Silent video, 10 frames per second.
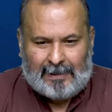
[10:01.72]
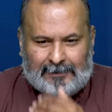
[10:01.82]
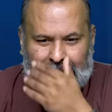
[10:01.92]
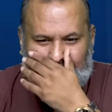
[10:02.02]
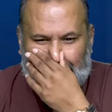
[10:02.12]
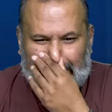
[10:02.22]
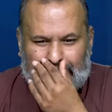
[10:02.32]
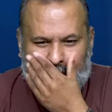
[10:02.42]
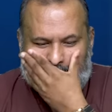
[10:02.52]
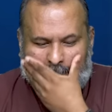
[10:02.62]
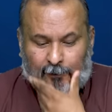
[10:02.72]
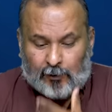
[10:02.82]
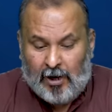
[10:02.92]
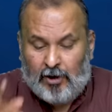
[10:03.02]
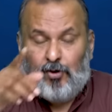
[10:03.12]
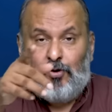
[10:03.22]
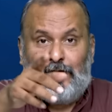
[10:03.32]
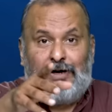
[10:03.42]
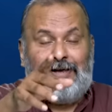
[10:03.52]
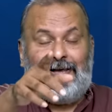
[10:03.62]
Kasi Ram statue. You know,
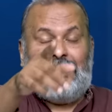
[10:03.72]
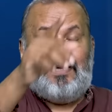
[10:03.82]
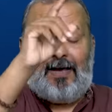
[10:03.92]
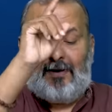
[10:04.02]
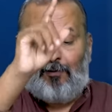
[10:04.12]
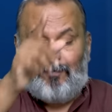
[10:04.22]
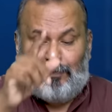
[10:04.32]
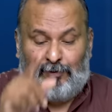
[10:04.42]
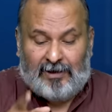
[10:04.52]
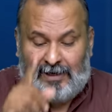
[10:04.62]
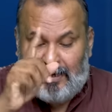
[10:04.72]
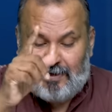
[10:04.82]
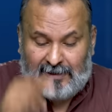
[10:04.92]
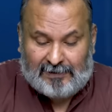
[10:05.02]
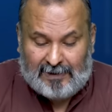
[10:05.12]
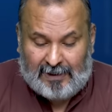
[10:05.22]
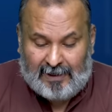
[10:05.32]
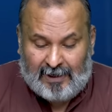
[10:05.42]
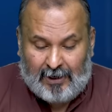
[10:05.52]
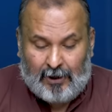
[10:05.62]
one more thing.
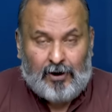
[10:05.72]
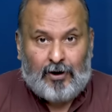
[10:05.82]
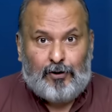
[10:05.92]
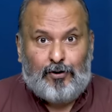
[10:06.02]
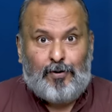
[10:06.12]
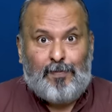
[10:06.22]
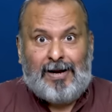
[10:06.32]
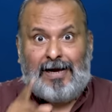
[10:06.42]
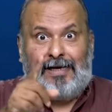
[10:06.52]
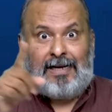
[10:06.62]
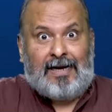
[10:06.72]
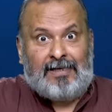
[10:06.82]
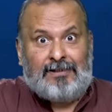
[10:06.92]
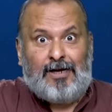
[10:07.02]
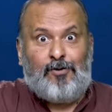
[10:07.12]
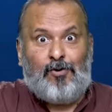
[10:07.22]
Interestingly, you remember Ranjan